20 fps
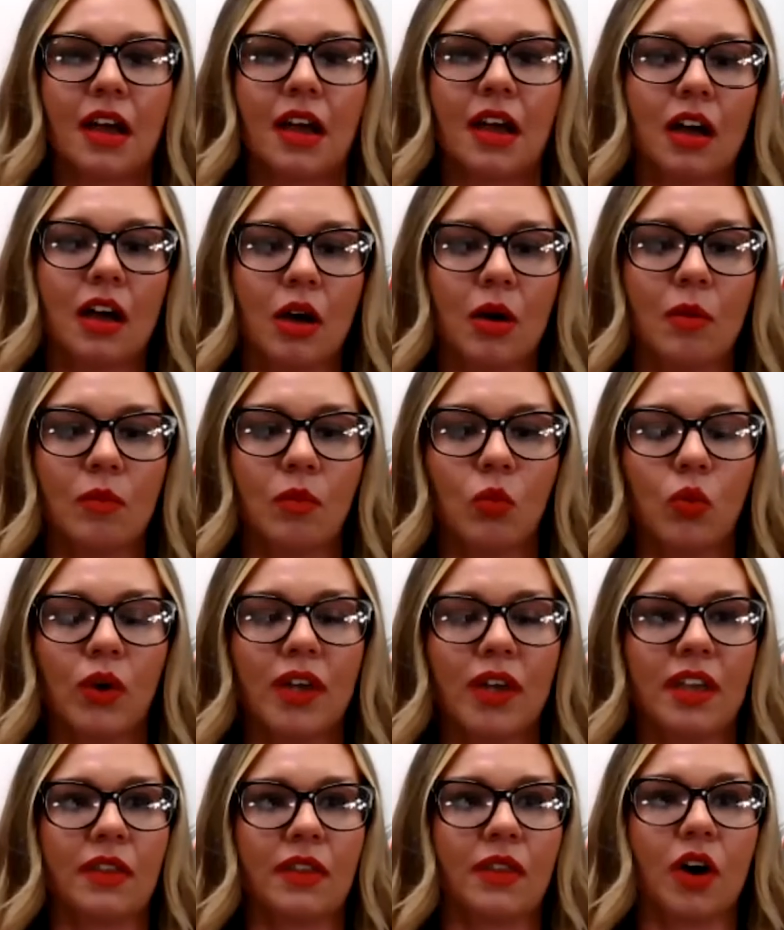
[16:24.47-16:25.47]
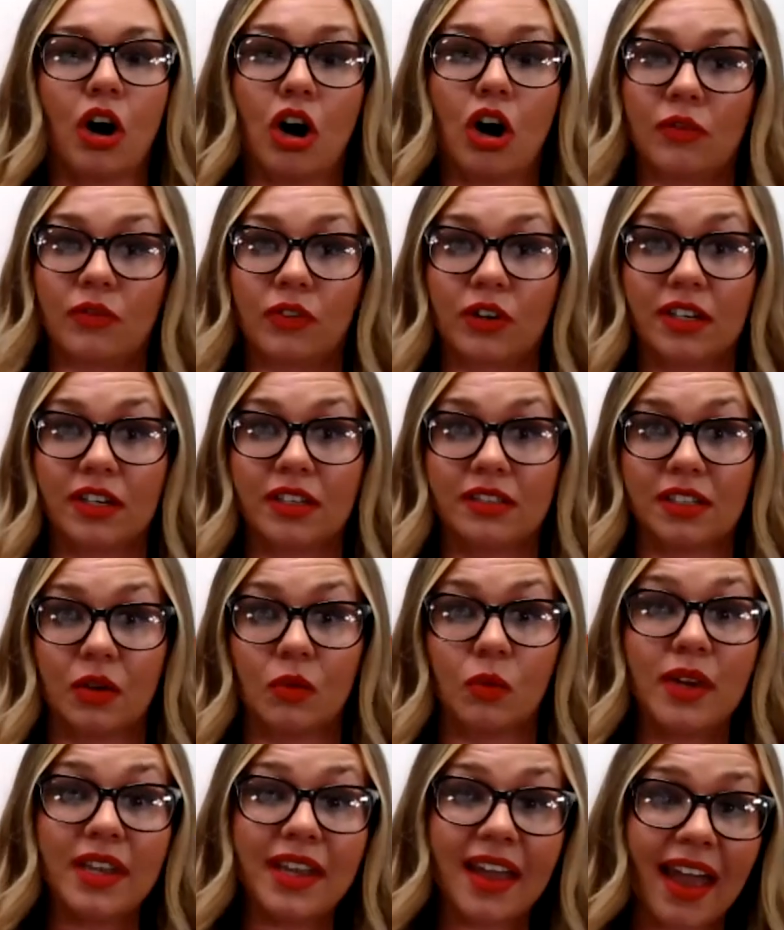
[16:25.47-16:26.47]
with the offerings
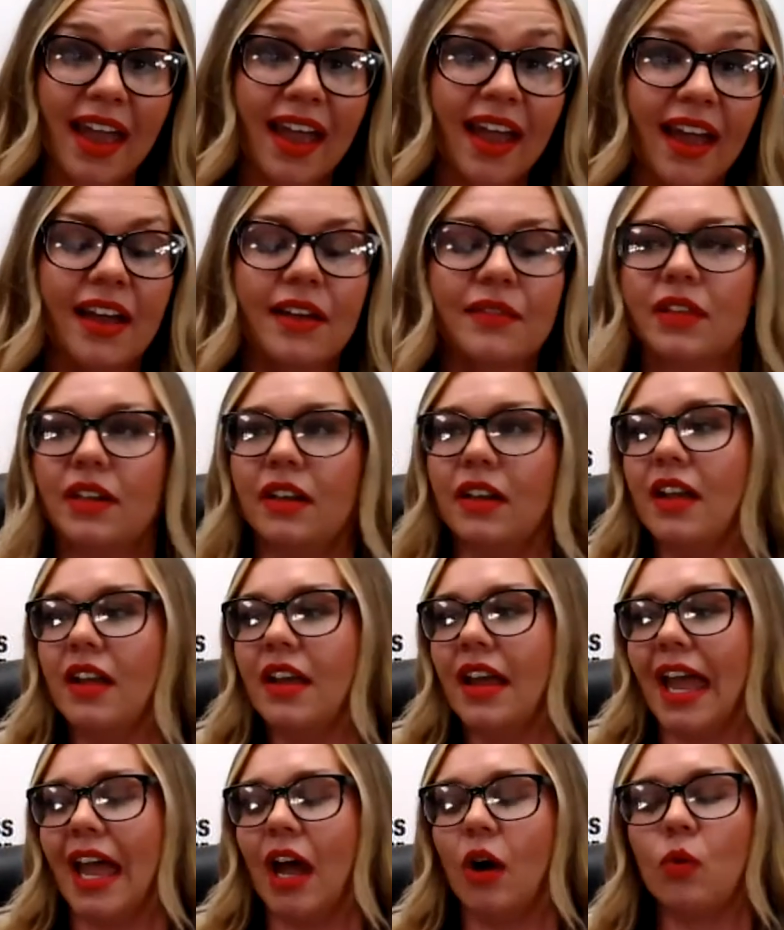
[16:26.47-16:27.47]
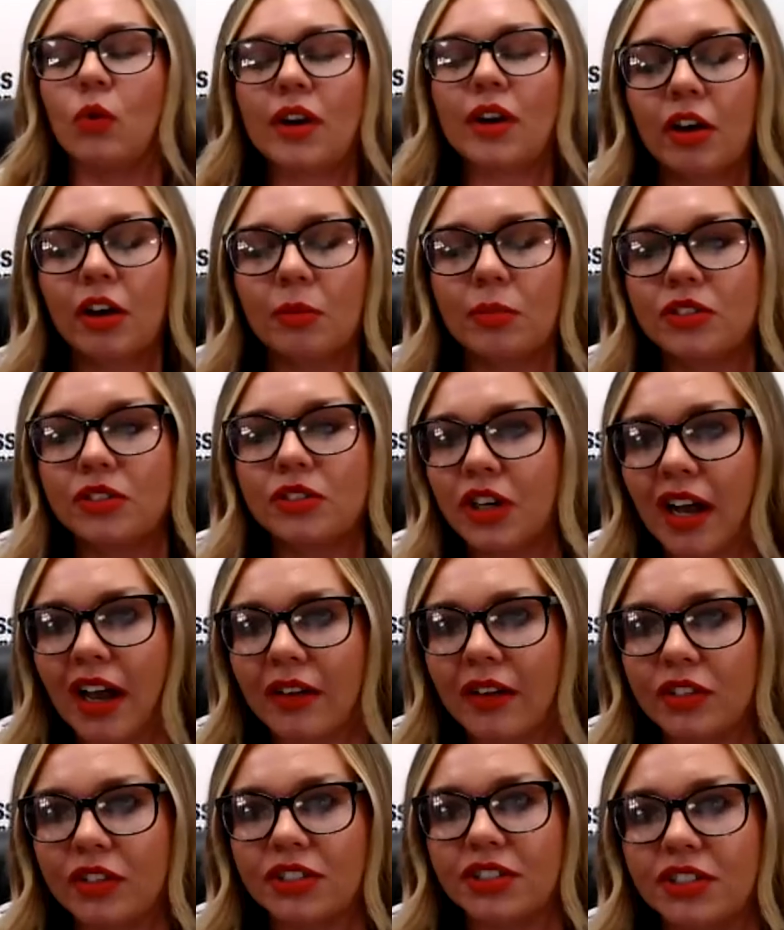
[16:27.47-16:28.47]
that we have and how we're helping
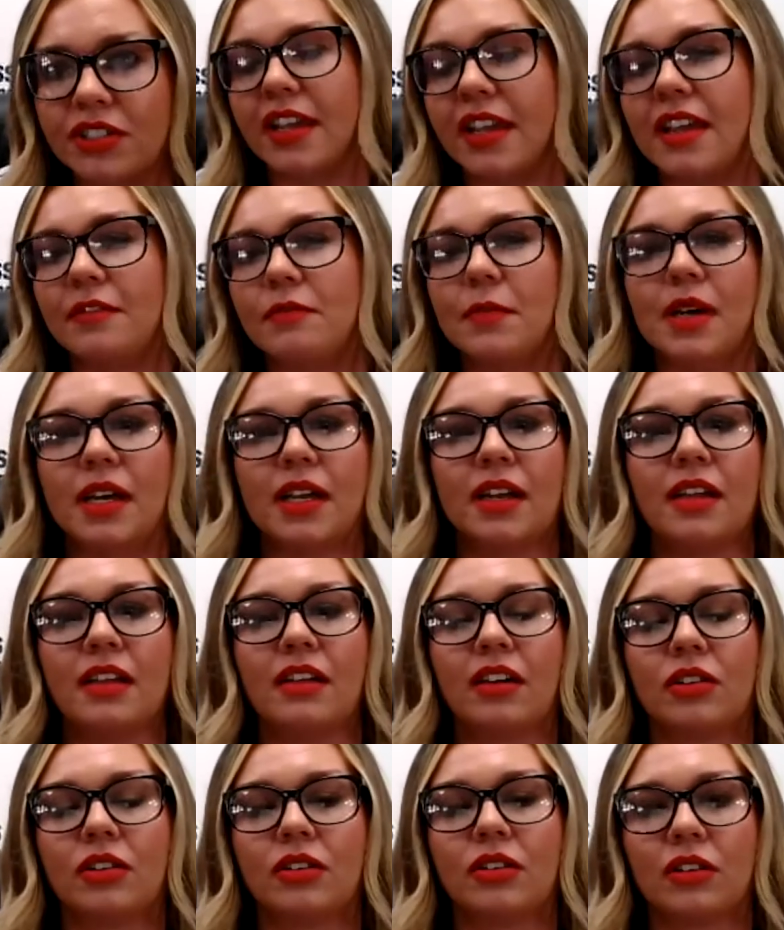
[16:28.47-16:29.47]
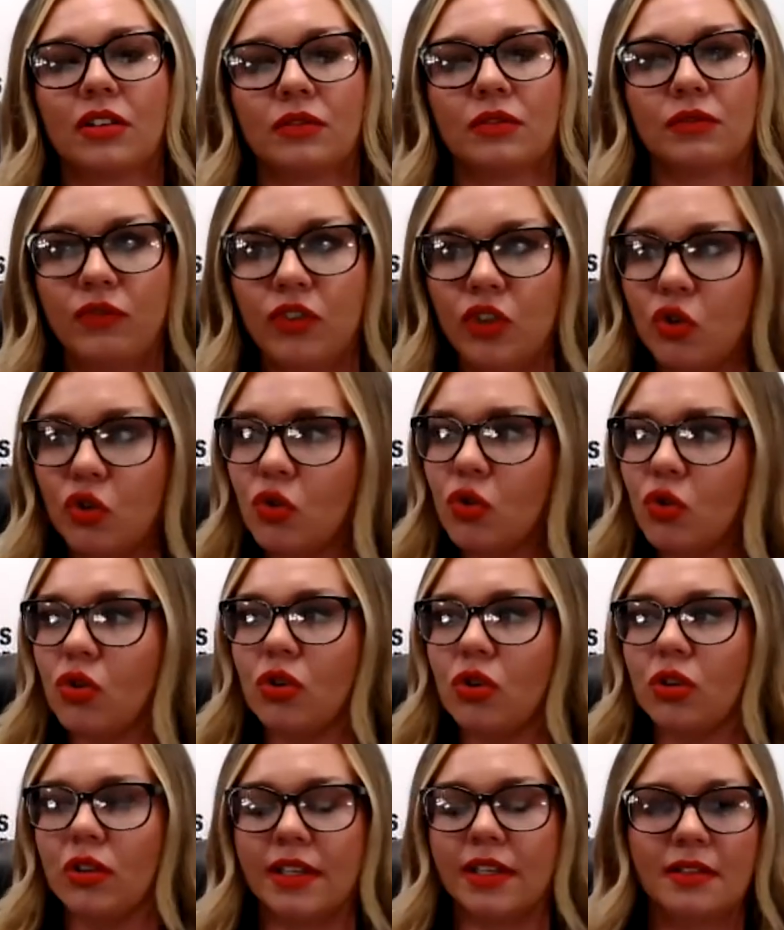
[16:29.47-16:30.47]
drivers save money on
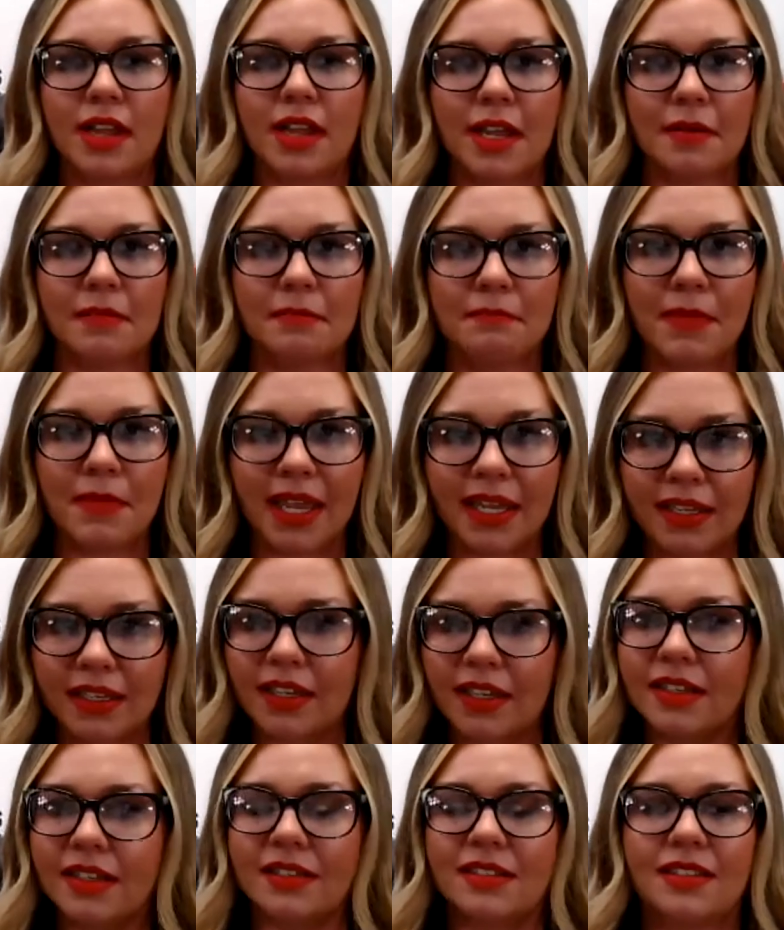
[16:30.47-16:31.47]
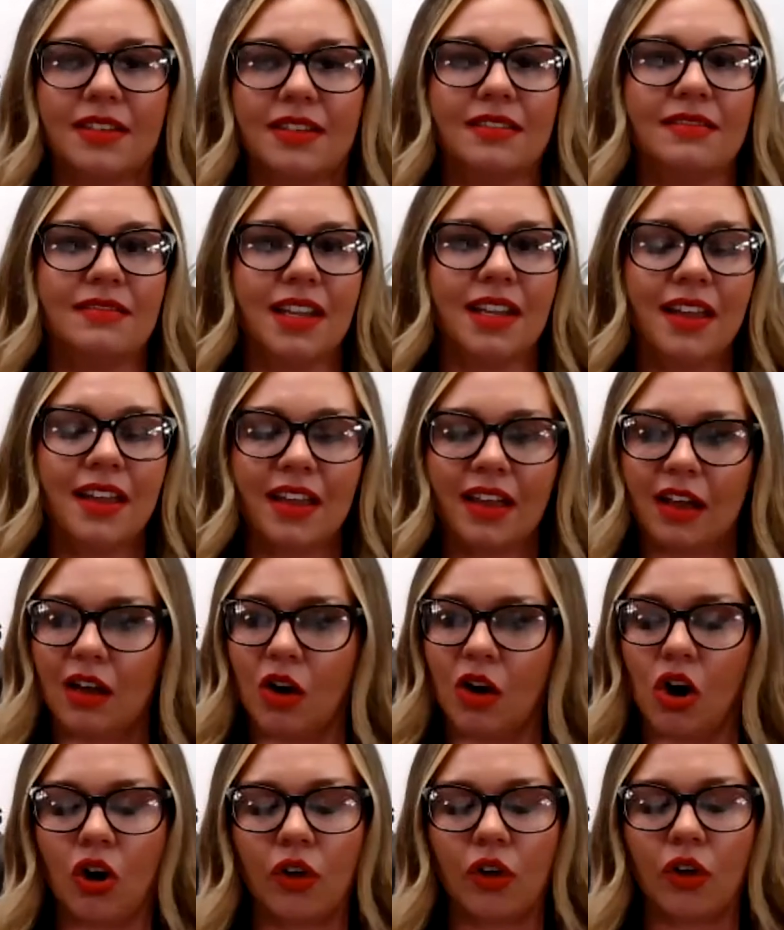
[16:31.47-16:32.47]
fuel and maintenance and
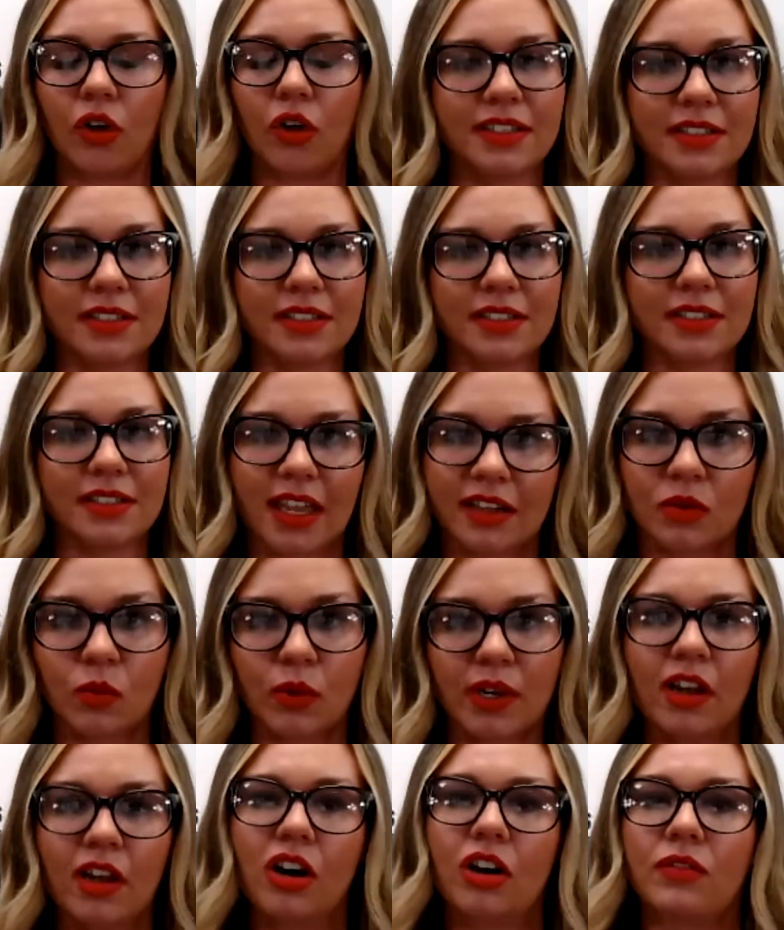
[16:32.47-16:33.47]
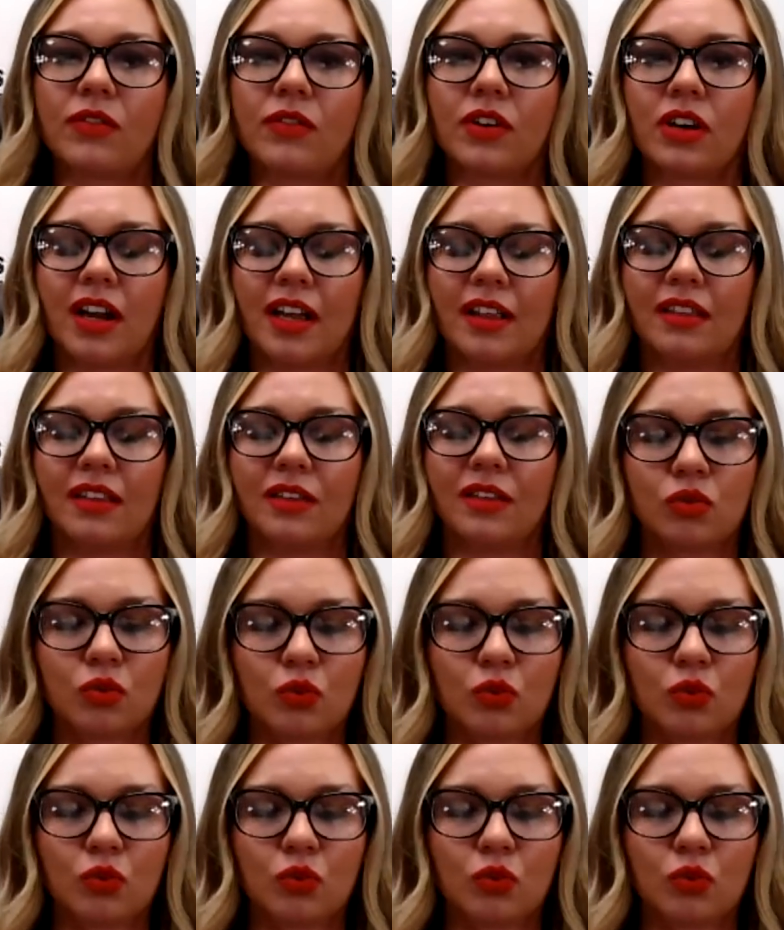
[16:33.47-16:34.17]
all the discounts that we offer,